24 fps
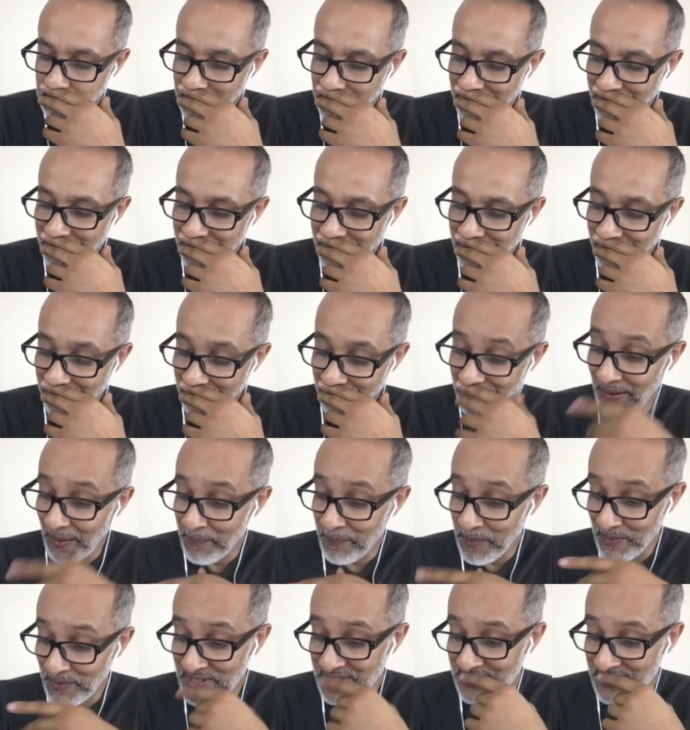uh, I'm,
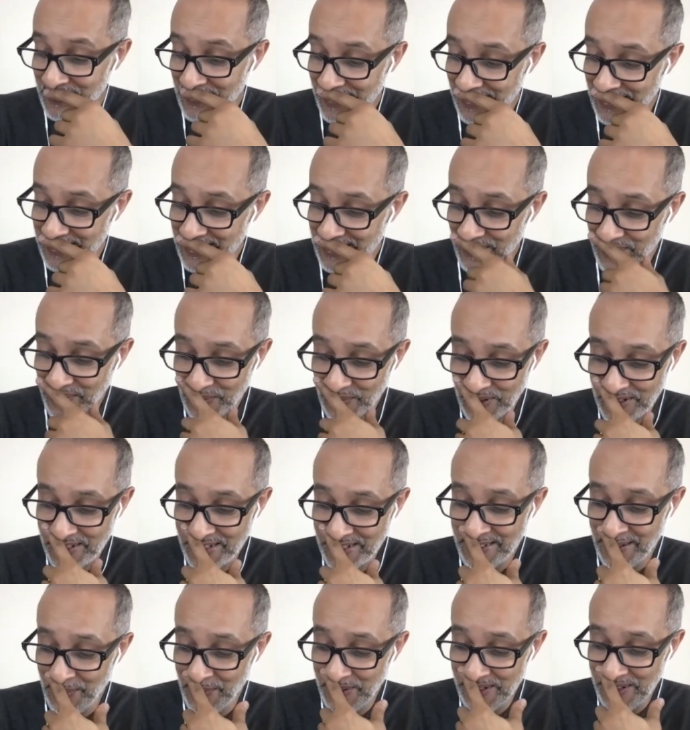I'm, just looking at some of the questions I
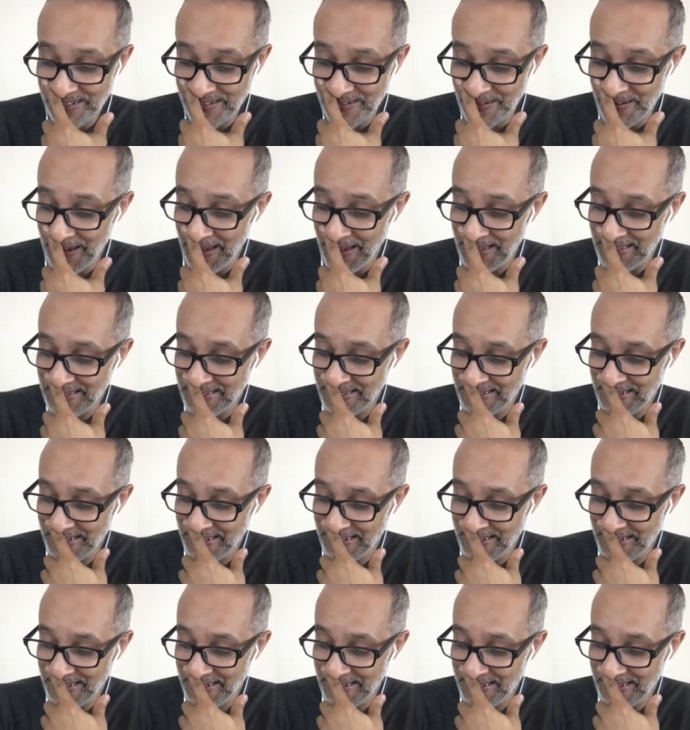wanted to ask.